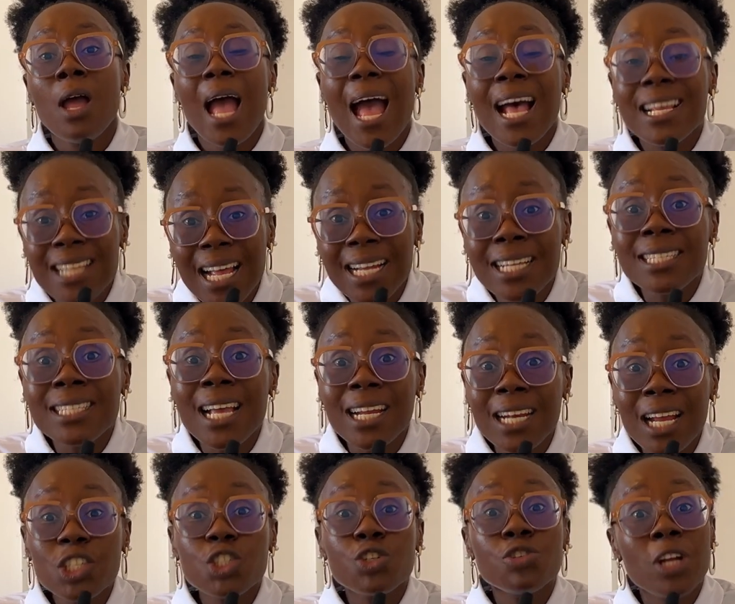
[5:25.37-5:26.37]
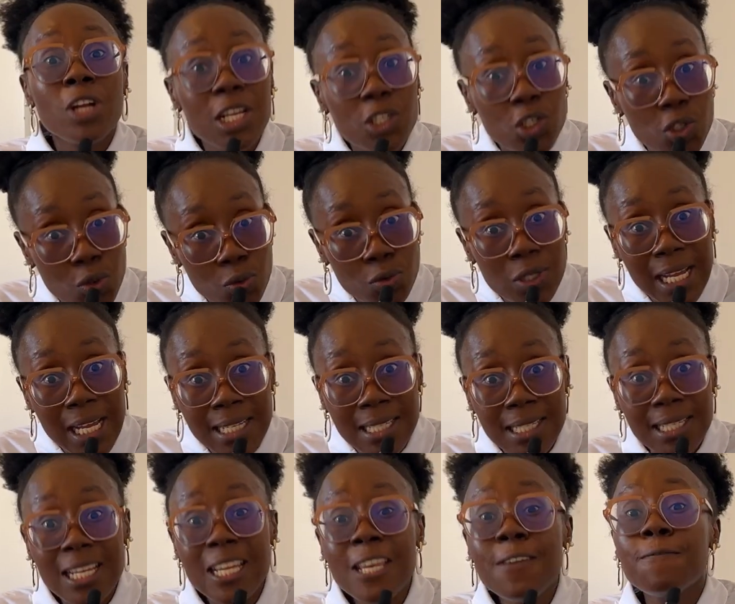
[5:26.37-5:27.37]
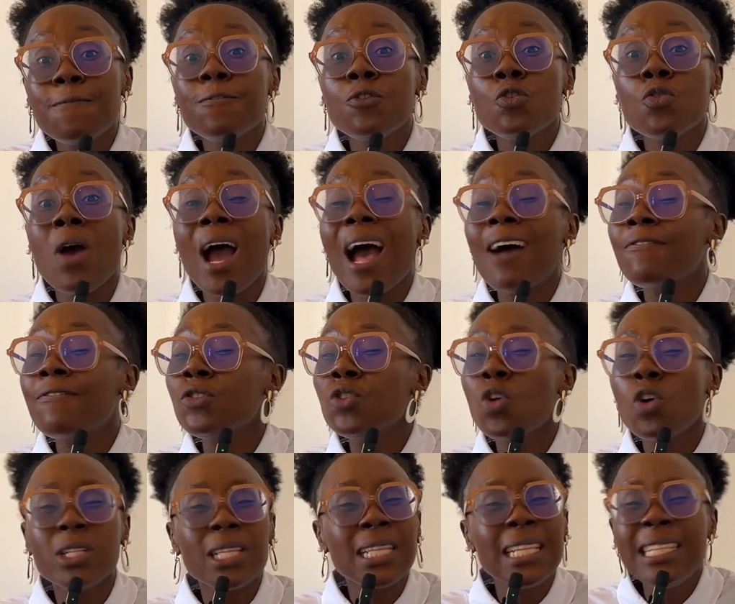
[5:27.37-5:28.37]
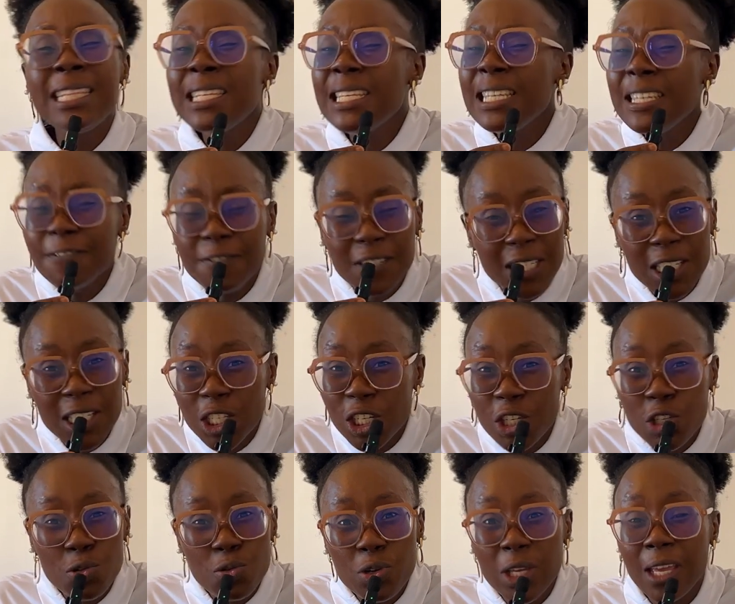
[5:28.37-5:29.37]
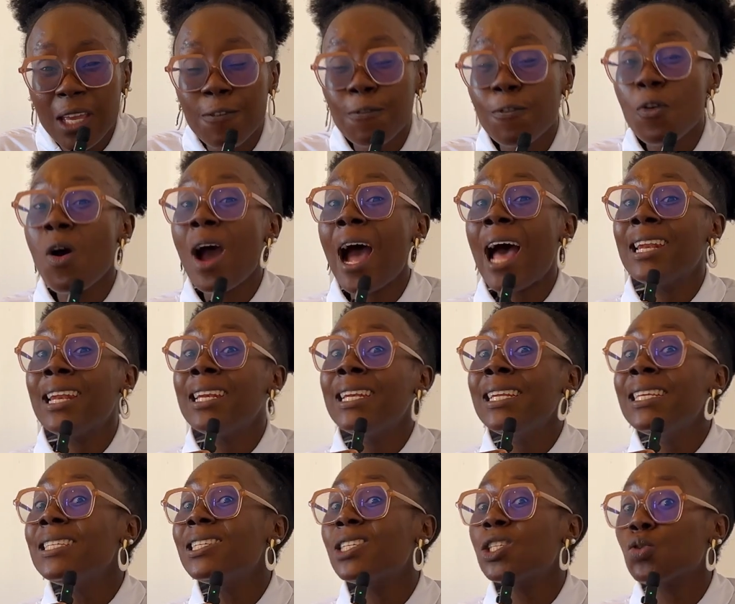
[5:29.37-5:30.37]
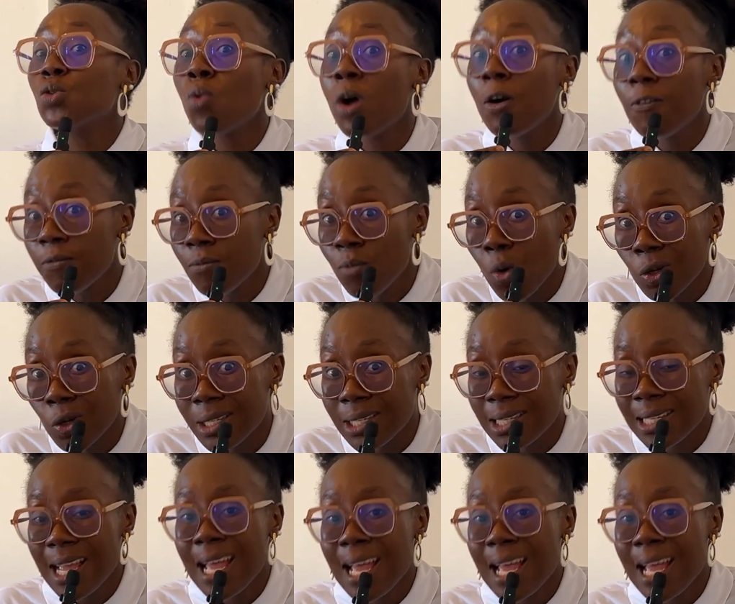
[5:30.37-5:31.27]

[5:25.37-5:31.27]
As an international student, if you have not lived in the UK for at least 12 months,